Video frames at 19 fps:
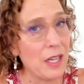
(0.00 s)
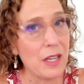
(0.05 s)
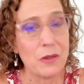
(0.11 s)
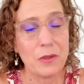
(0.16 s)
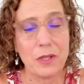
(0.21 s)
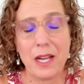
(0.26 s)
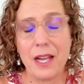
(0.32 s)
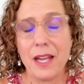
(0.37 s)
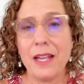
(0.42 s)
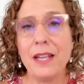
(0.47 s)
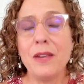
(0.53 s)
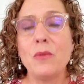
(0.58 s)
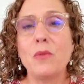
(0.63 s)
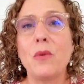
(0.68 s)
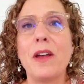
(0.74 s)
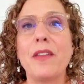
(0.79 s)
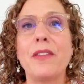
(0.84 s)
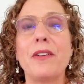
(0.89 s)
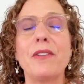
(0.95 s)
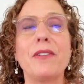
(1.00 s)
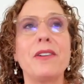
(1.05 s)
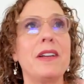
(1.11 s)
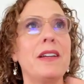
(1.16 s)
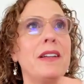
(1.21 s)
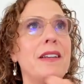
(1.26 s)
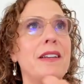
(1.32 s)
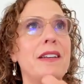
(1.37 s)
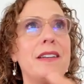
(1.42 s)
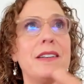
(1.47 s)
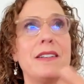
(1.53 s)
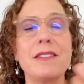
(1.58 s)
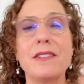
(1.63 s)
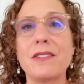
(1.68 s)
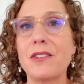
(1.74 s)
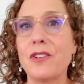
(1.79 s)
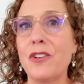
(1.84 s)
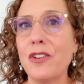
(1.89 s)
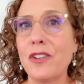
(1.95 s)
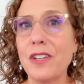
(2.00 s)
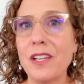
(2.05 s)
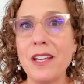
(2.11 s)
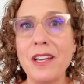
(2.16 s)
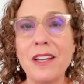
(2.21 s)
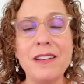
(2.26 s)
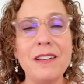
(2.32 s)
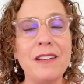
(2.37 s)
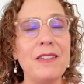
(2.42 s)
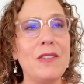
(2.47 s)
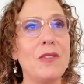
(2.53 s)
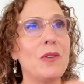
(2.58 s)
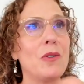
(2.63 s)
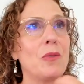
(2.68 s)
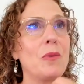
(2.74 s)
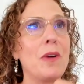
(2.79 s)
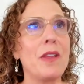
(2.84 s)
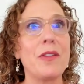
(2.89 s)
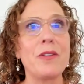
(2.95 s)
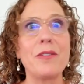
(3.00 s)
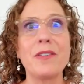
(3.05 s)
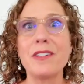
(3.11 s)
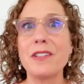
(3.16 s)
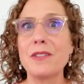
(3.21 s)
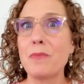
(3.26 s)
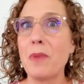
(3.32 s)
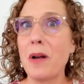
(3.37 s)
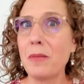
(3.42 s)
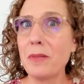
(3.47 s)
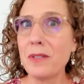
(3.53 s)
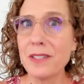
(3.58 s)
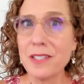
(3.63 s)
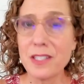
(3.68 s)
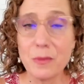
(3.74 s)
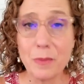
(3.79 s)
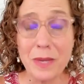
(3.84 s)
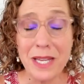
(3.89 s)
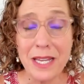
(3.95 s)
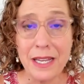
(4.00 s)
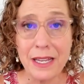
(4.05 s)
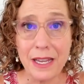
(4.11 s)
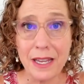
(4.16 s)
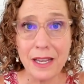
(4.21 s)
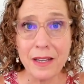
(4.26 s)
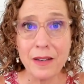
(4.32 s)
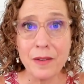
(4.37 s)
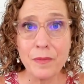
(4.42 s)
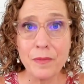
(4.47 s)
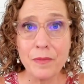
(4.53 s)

okay, whether it is cooking or whether it is public speaking,